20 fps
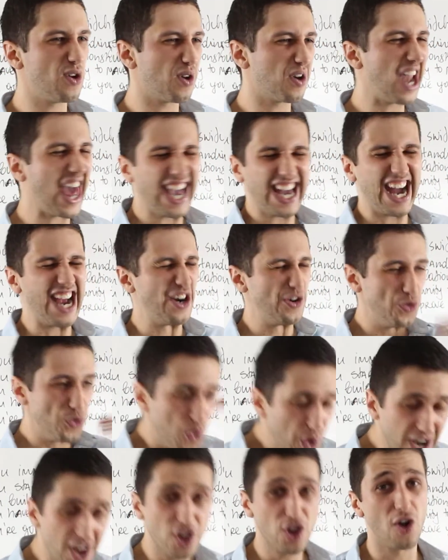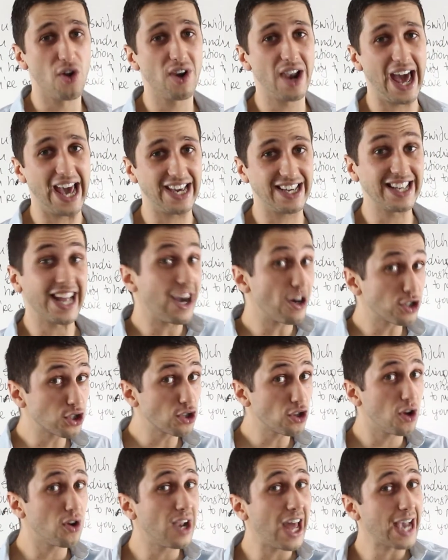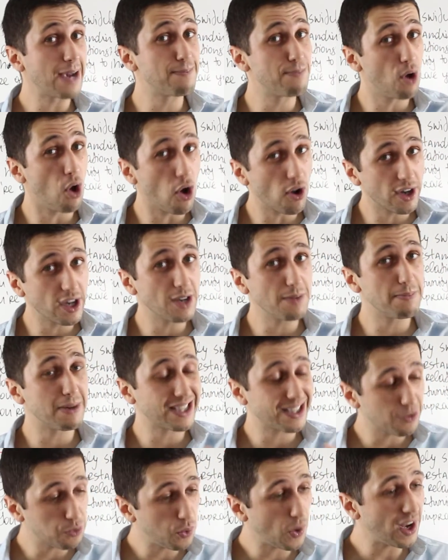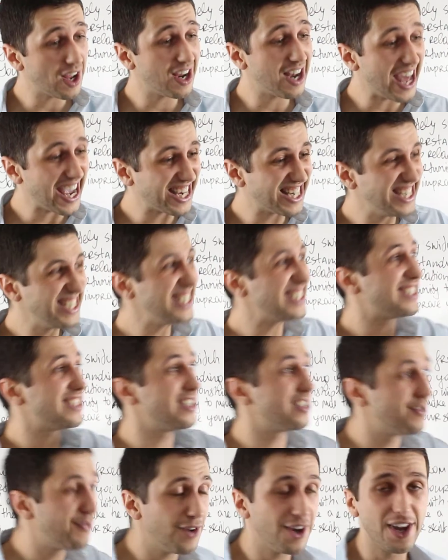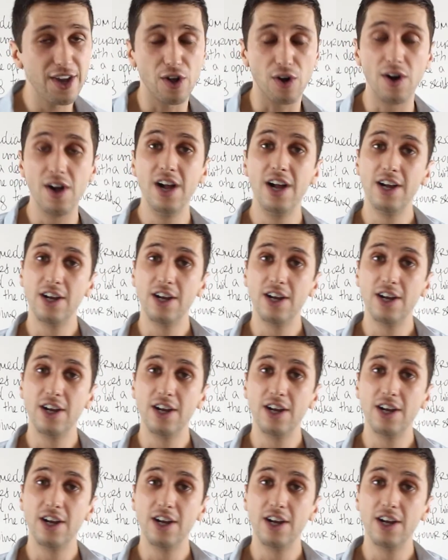Like, I really don't like it. I also don't like blogging, but what I like least is video.